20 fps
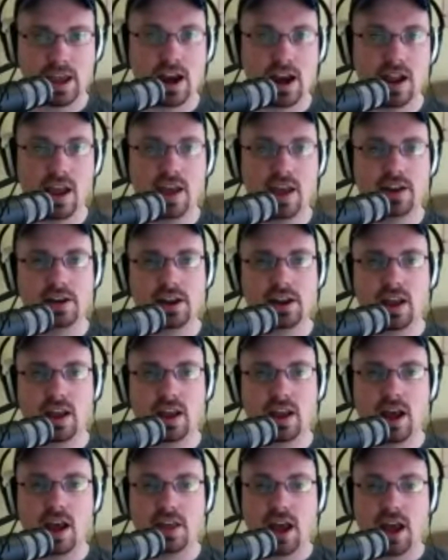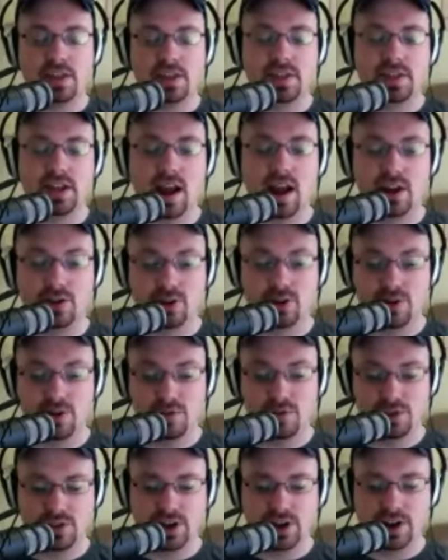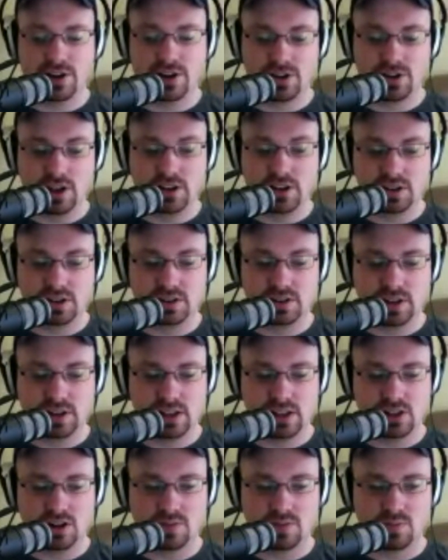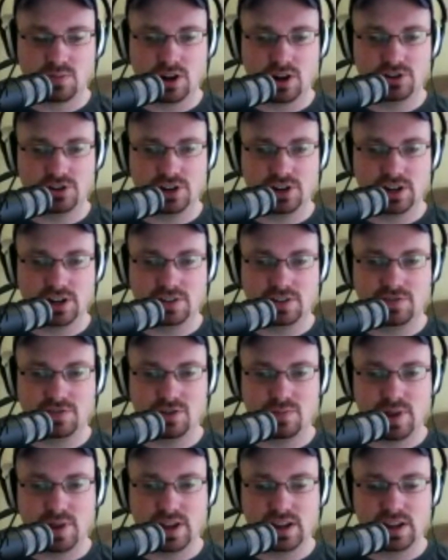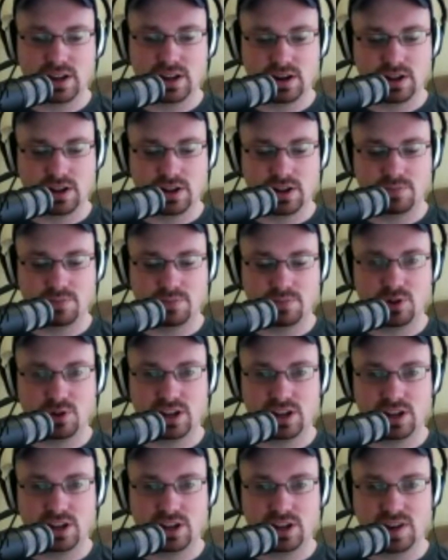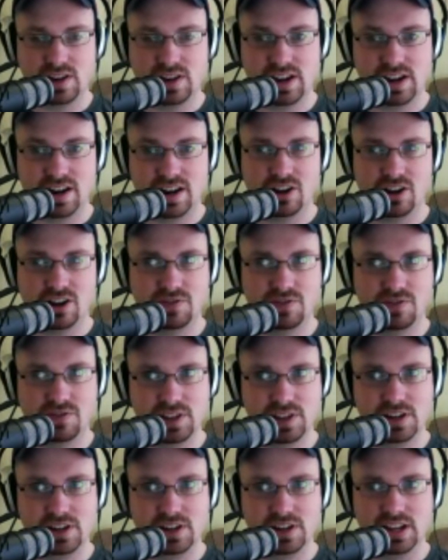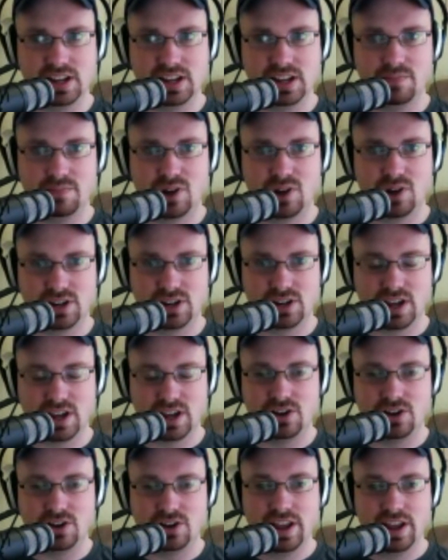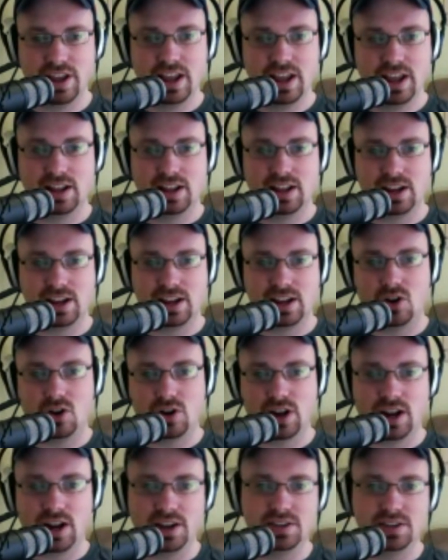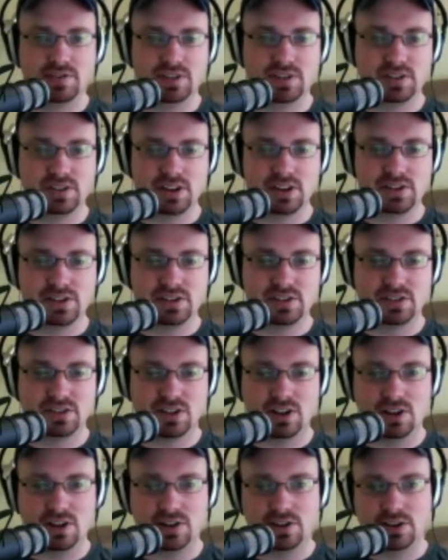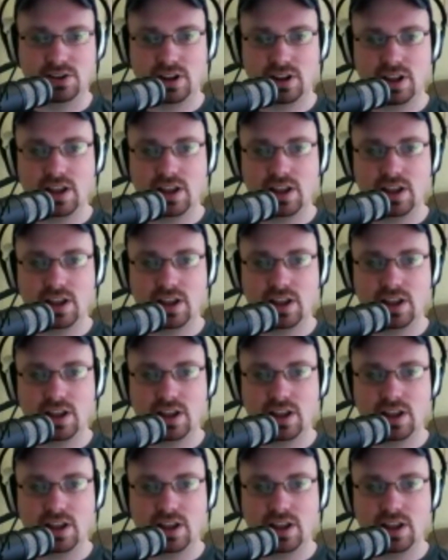Yeah, and I think I agree with you that it's a day-long project if you make it pretty opinionated. Hopefully it doesn't get bogged down in all kinds of discussions on